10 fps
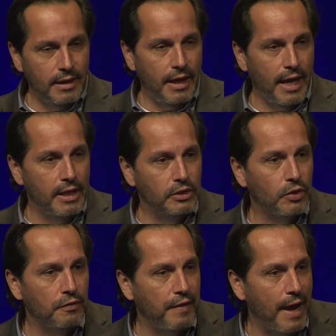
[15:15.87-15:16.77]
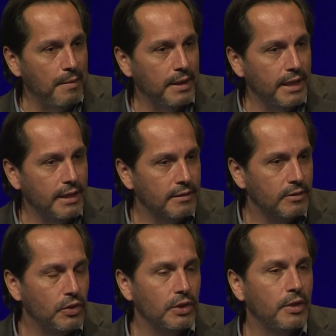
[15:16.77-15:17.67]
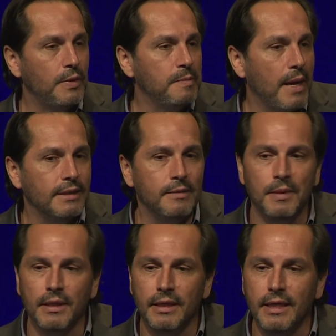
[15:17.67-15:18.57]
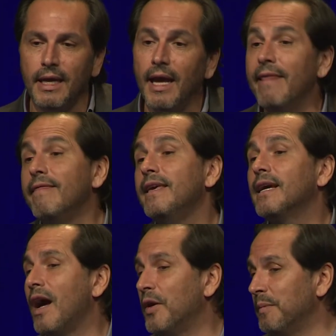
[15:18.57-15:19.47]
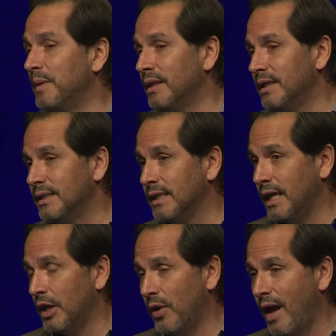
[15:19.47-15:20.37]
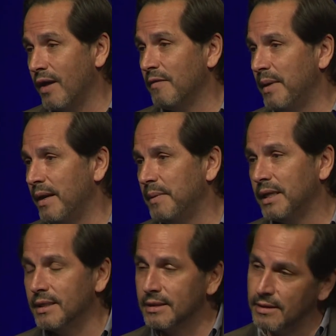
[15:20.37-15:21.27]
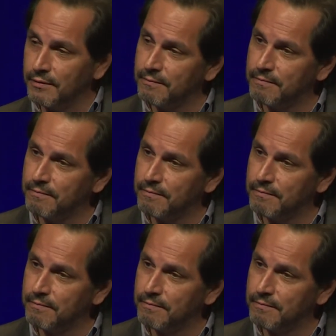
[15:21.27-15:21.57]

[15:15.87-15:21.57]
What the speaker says: and her family took the responsibility and the accountability to get her out of bed, because the